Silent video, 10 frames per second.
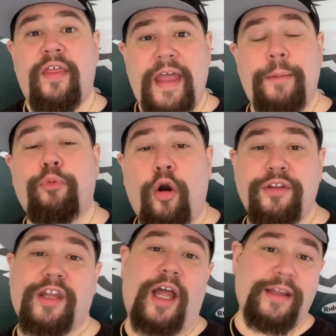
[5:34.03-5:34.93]
They
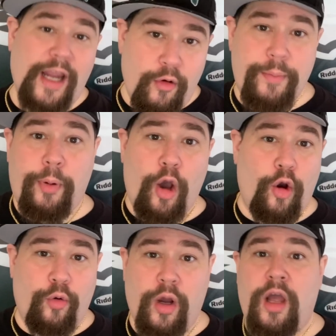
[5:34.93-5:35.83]
brought Dontari
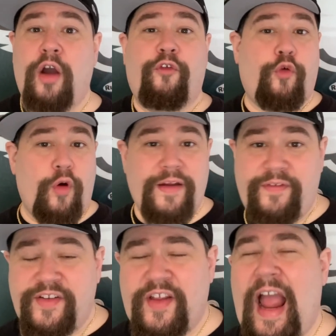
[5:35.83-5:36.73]
Poe for a
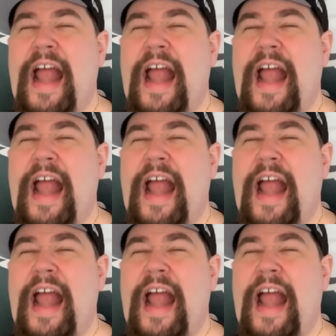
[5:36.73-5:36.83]
visit,